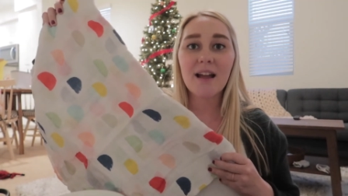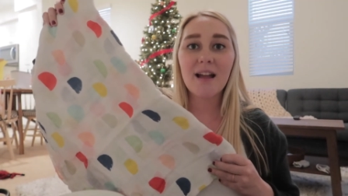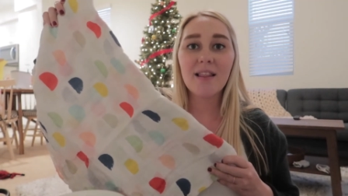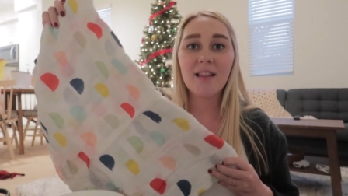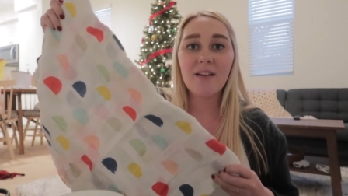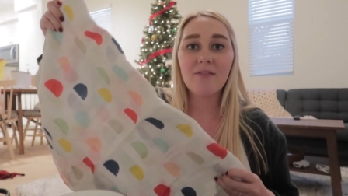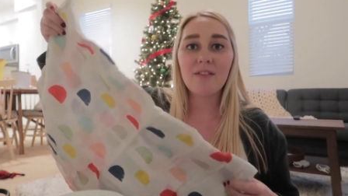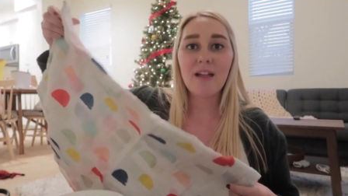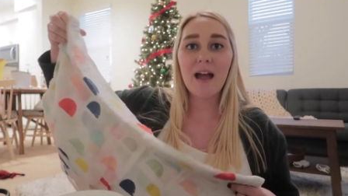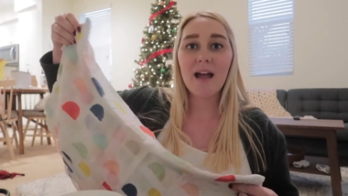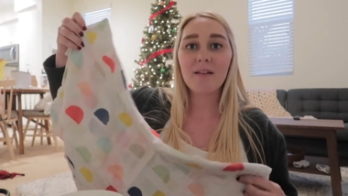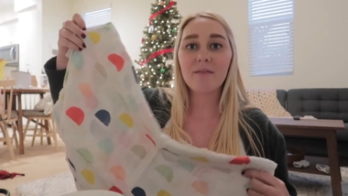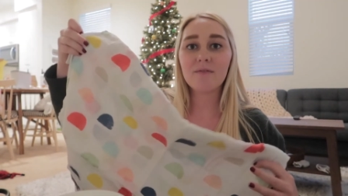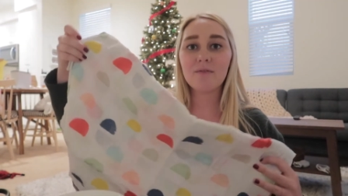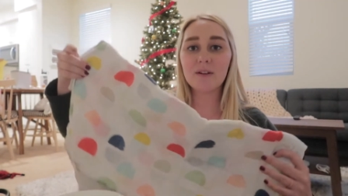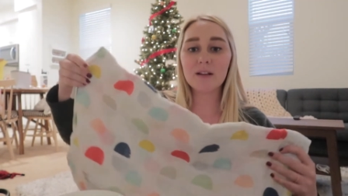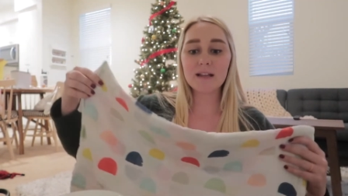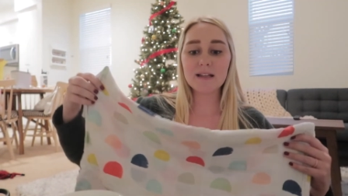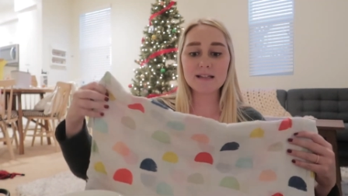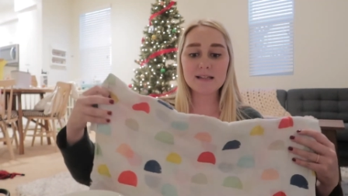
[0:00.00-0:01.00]
I love that.
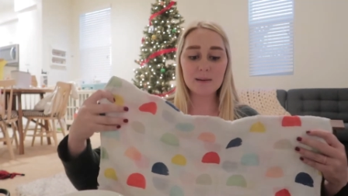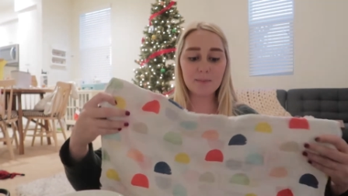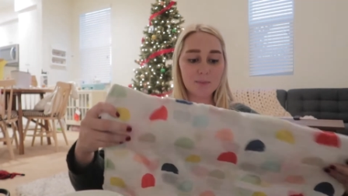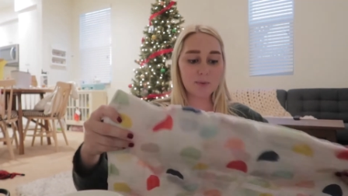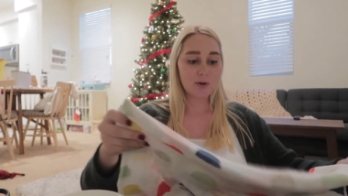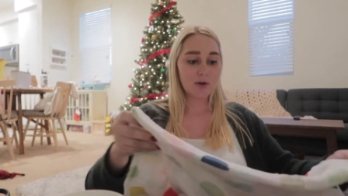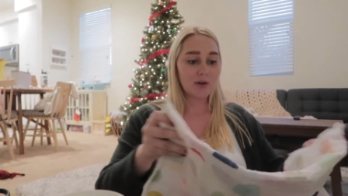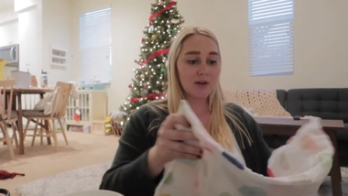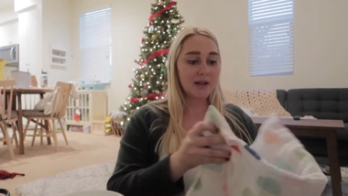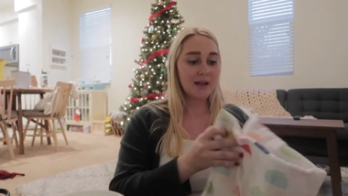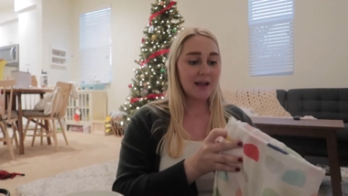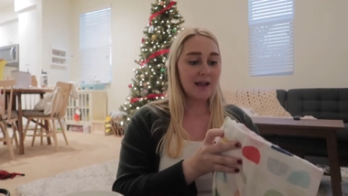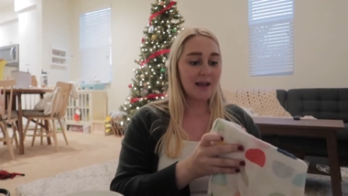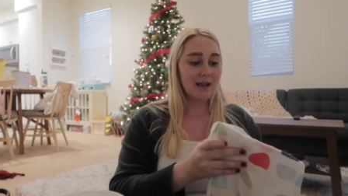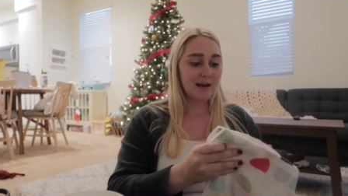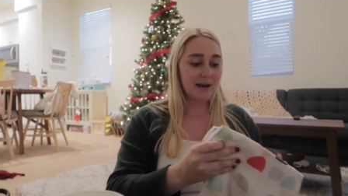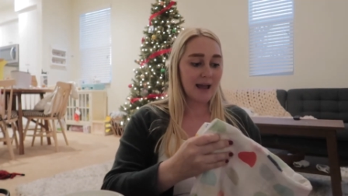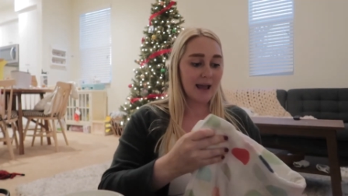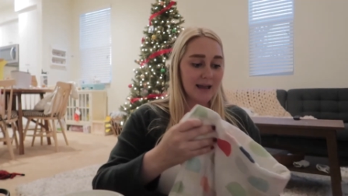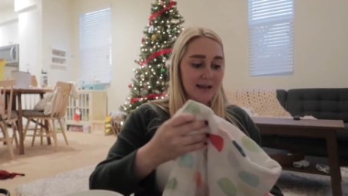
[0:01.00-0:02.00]
Really simple
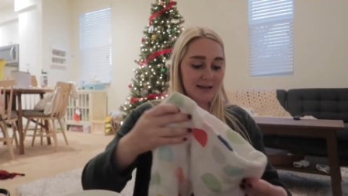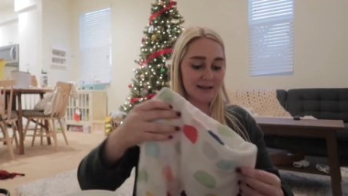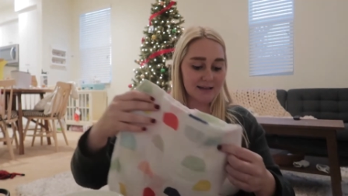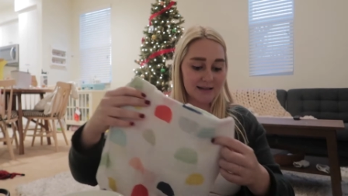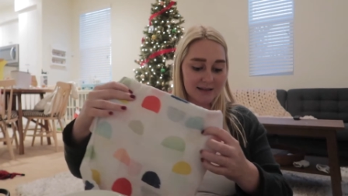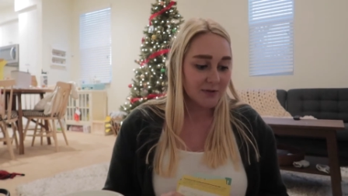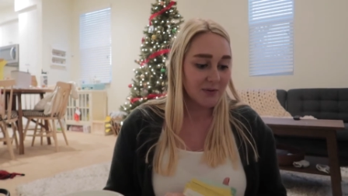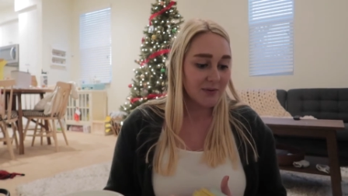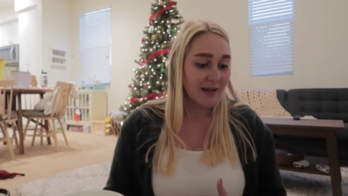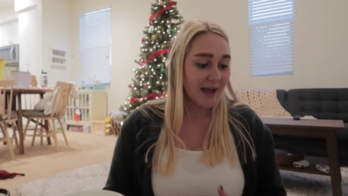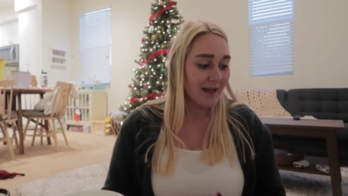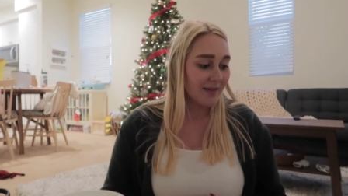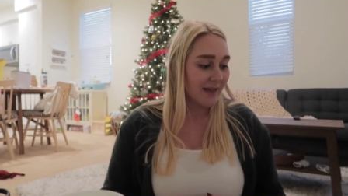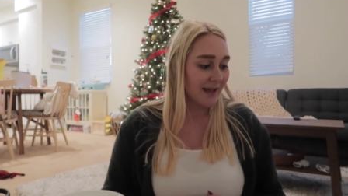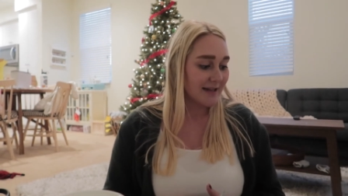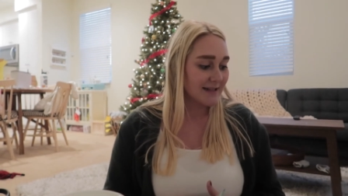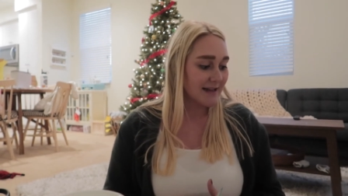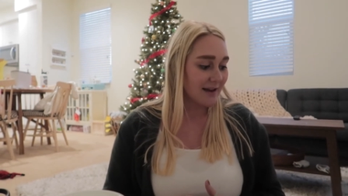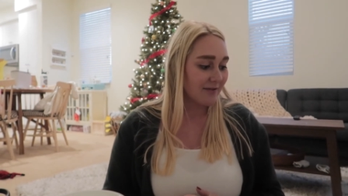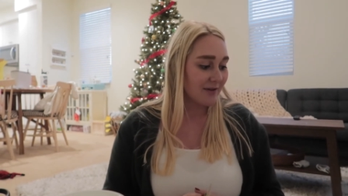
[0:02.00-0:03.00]
and nice. So yeah,
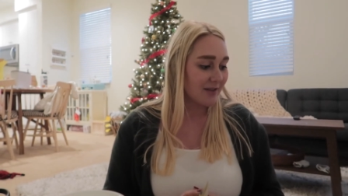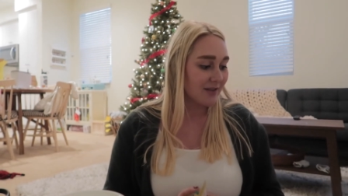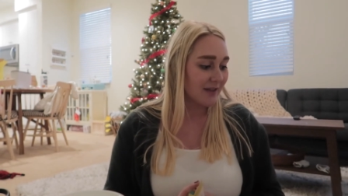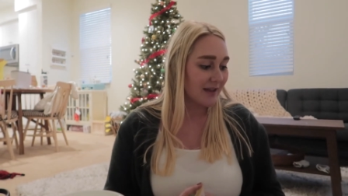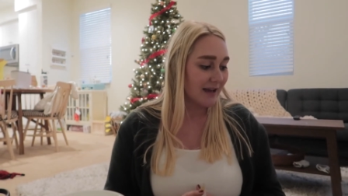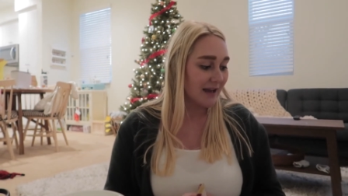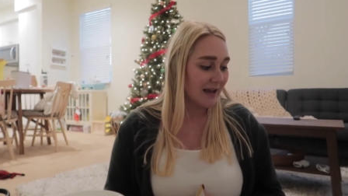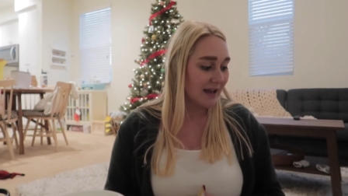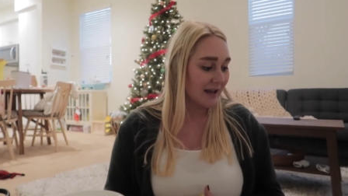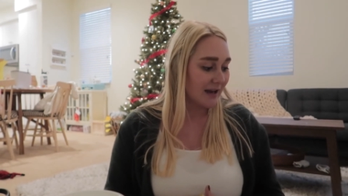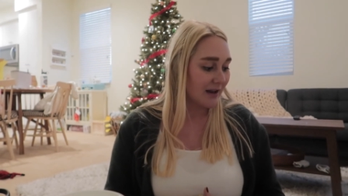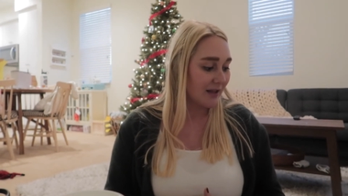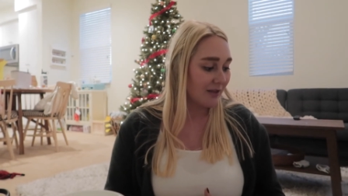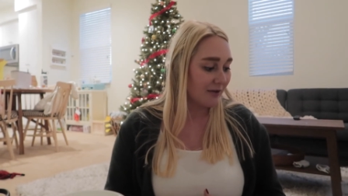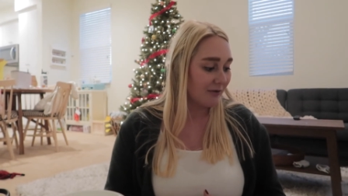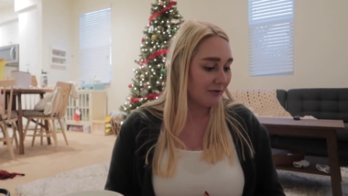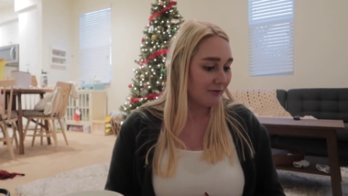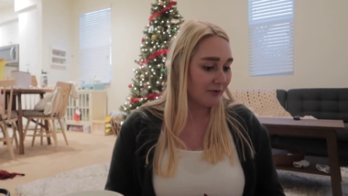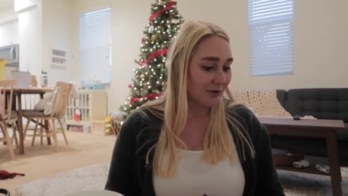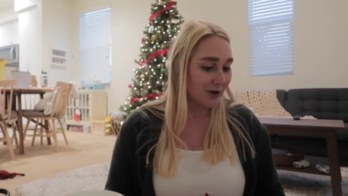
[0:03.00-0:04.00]
that is everything in
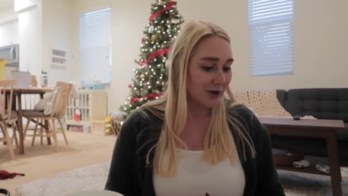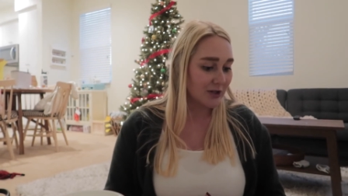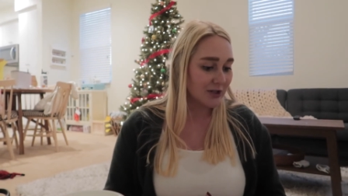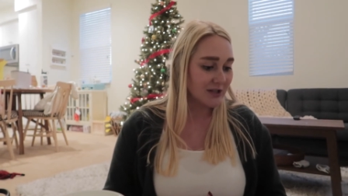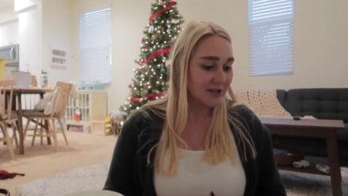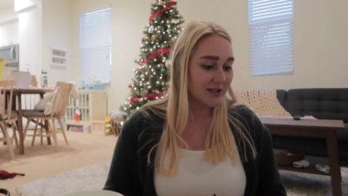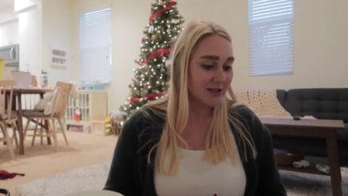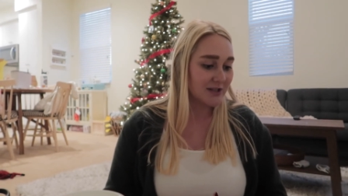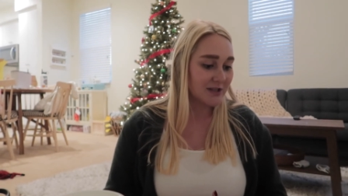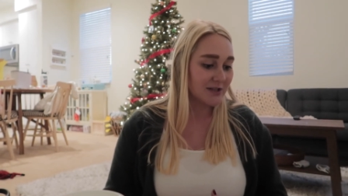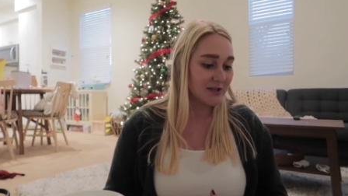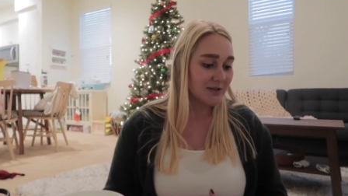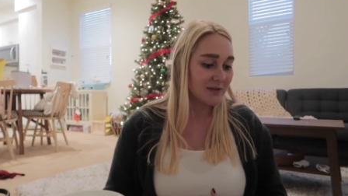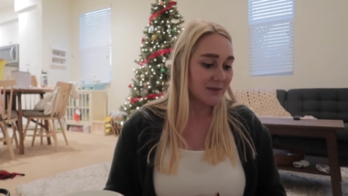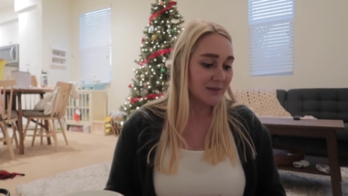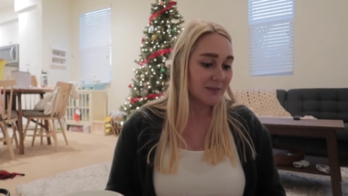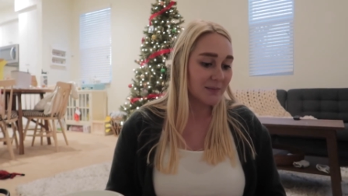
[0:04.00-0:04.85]
the first